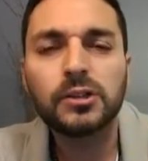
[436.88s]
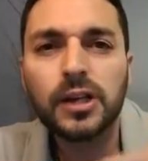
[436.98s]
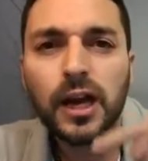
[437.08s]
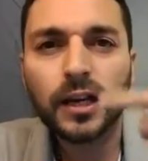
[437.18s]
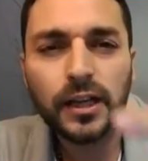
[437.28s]

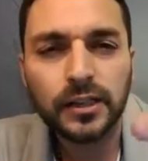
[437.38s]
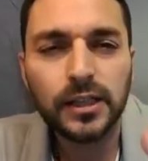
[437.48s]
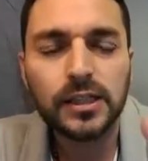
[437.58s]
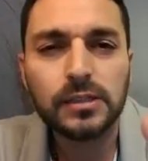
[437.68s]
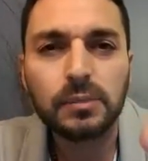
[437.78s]
act like
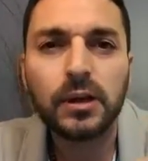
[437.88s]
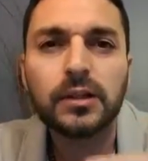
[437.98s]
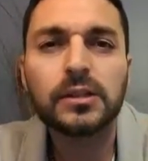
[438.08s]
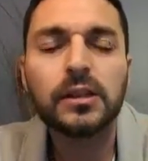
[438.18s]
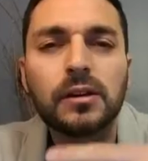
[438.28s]
this,
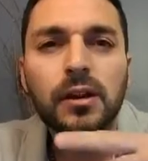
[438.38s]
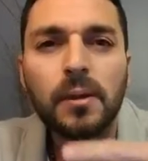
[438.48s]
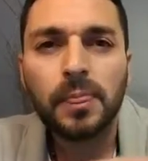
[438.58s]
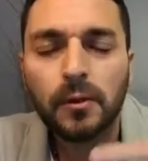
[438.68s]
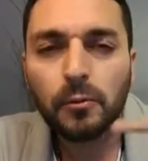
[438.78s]
because
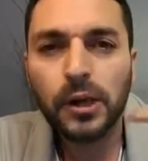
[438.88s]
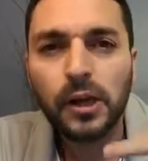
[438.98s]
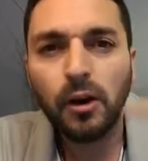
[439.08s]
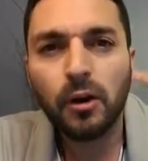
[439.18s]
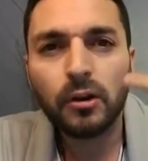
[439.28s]
we
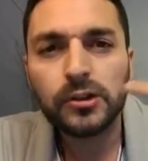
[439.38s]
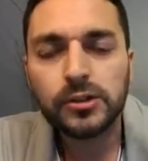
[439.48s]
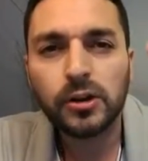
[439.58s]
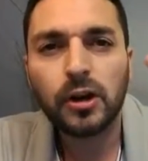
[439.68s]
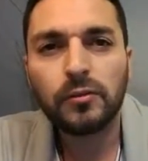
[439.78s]
all
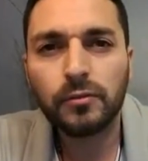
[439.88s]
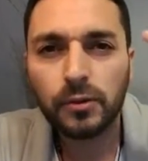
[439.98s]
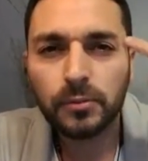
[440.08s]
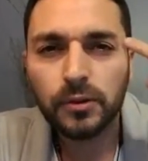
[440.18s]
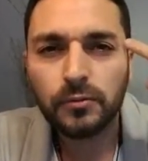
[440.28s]
serve
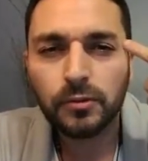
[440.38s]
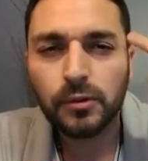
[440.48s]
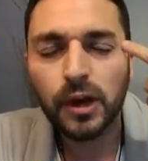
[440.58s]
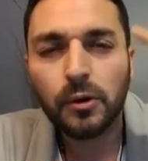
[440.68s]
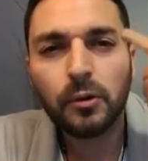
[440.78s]
from
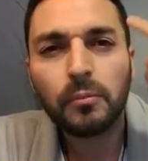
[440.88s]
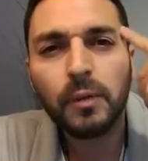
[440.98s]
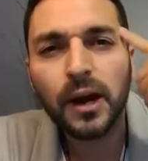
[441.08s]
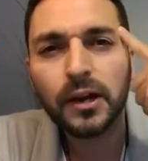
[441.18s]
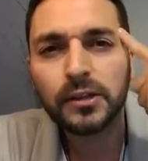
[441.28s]
our own
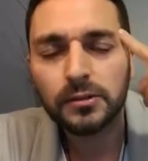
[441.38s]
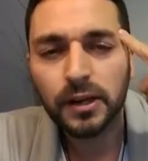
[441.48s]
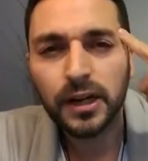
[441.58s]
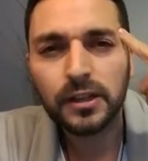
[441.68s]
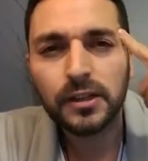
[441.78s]
minds,
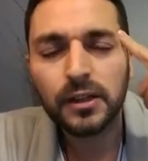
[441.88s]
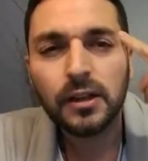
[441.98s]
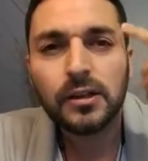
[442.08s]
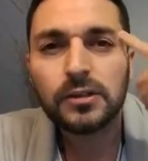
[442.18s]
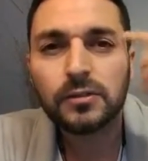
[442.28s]
right?
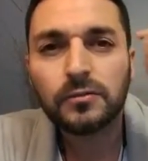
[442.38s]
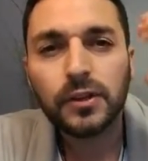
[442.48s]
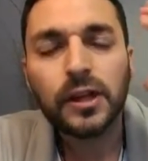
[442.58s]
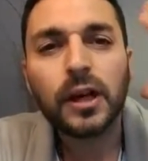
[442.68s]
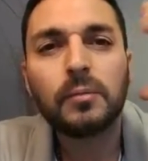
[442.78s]
So
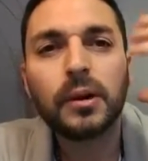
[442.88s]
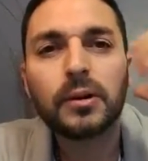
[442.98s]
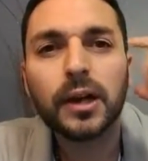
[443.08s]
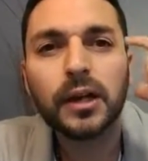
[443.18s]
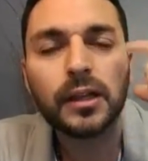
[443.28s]
think about
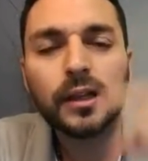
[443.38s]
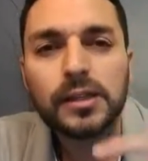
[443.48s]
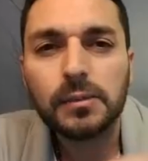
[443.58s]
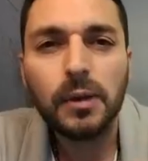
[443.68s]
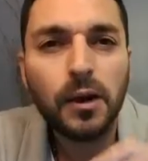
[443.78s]
it. Like, it
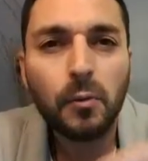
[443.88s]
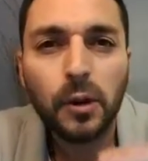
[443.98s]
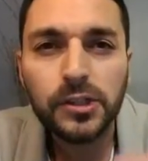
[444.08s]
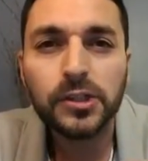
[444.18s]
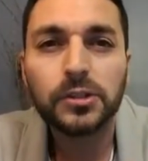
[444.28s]
doesn't matter
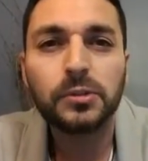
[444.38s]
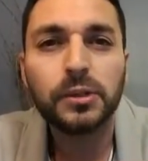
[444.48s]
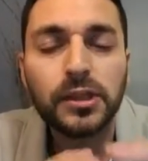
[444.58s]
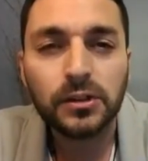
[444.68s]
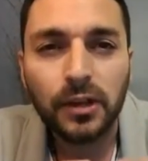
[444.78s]
what you do
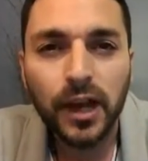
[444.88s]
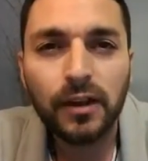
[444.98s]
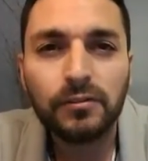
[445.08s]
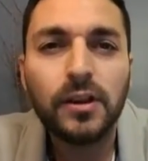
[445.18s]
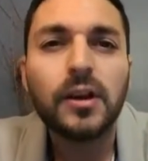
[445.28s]
in your
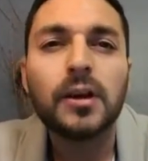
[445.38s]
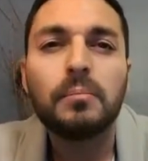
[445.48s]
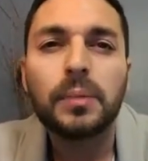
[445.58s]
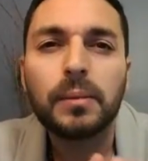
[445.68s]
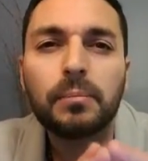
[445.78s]
life,
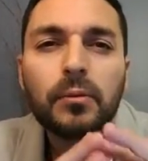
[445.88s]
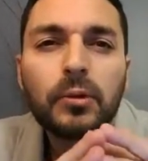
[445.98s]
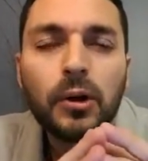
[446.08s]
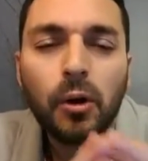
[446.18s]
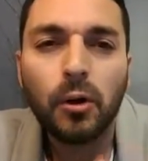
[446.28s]
people
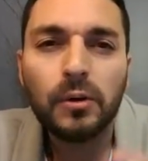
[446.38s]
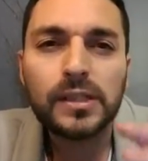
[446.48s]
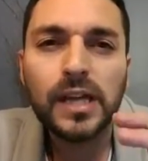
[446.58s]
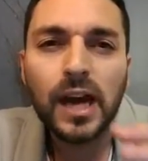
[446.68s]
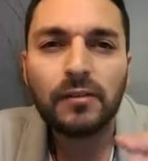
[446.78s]
will
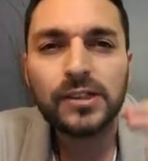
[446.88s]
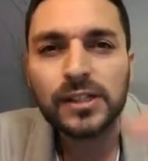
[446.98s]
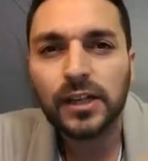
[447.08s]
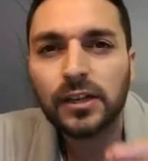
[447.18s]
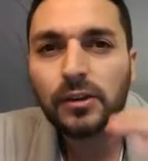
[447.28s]
always have a
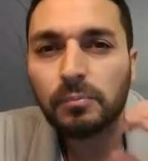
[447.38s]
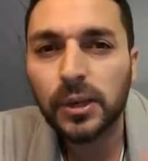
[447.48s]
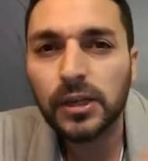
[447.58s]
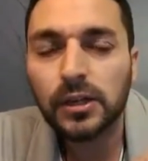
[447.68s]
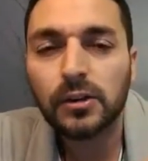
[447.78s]
second
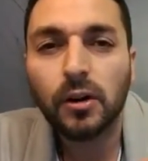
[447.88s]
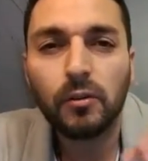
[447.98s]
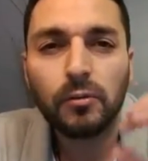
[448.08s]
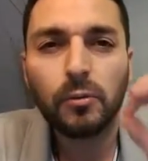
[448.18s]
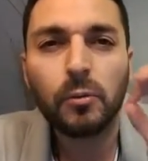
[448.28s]
opinion
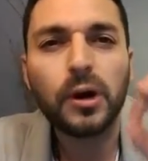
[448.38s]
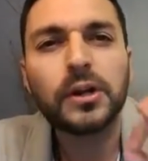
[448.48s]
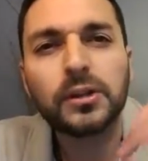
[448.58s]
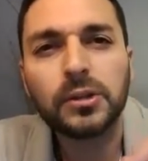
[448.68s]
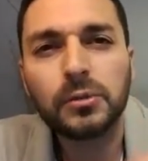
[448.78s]
of what
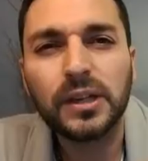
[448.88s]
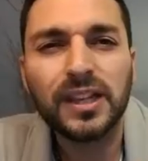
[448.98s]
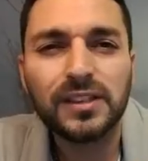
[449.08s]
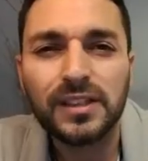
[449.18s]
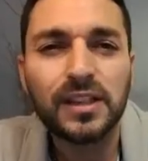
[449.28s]
you're doing.
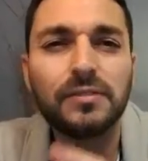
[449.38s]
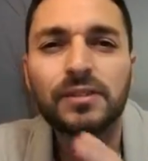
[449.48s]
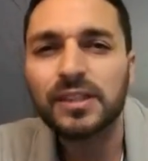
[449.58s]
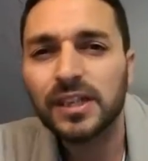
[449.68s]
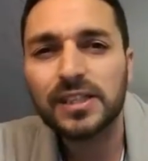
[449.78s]

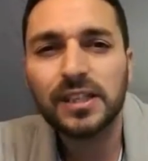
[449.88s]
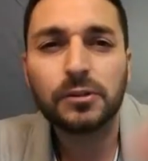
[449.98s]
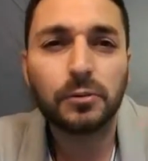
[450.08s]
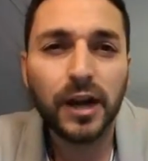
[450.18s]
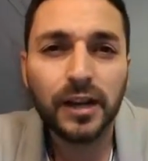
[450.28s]
Is
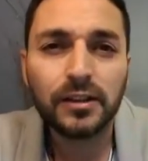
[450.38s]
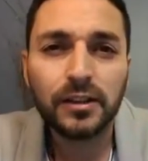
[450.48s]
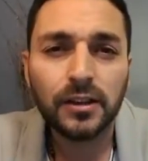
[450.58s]
it right